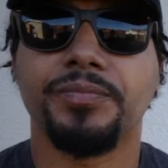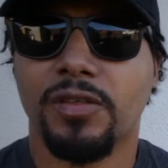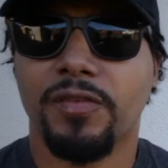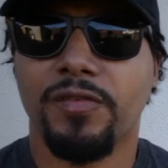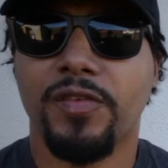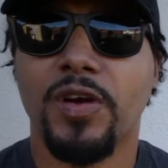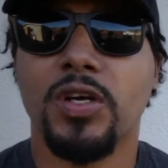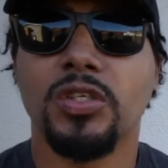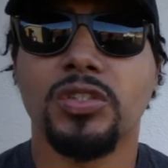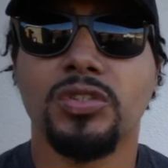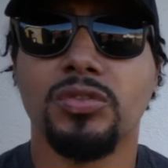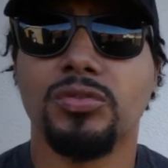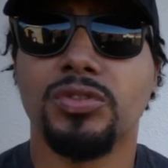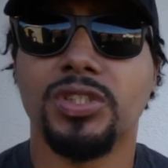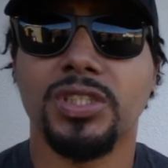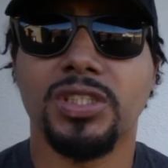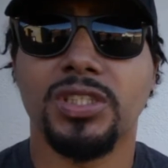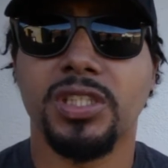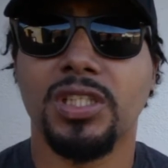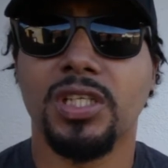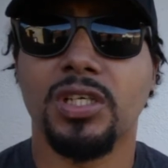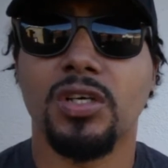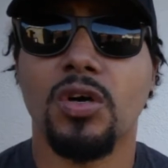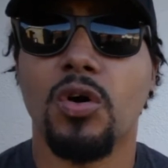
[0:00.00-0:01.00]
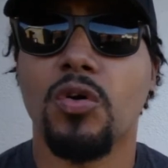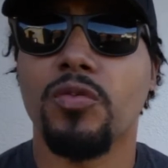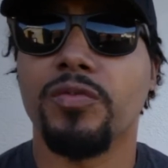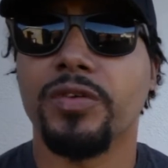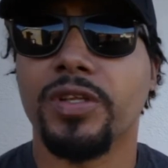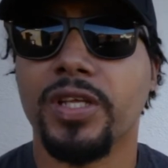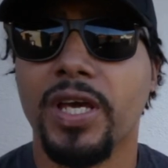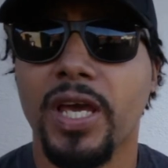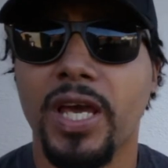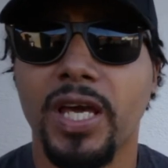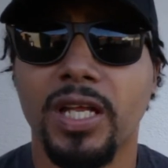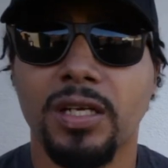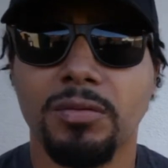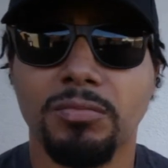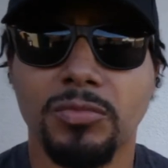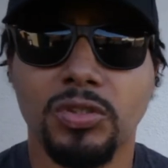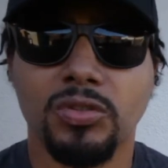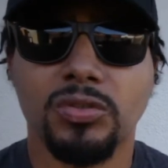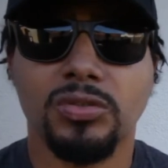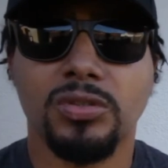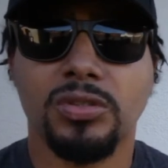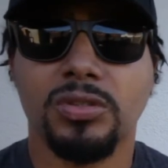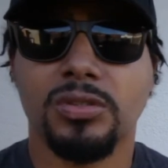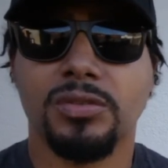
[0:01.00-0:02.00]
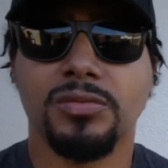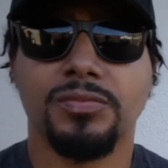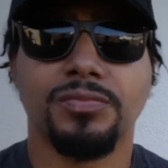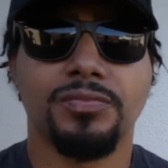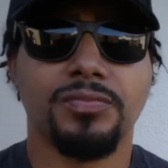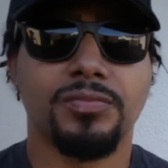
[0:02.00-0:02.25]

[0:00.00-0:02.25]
First, you just look over the animals.